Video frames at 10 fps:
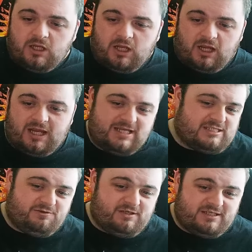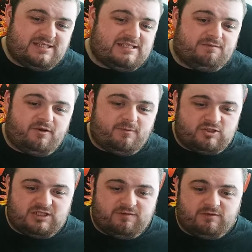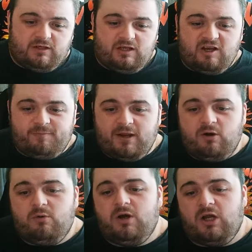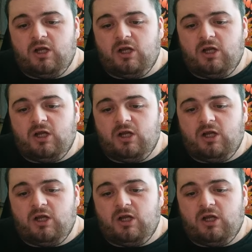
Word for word: As I already, this is a very much a David and Goliath battle.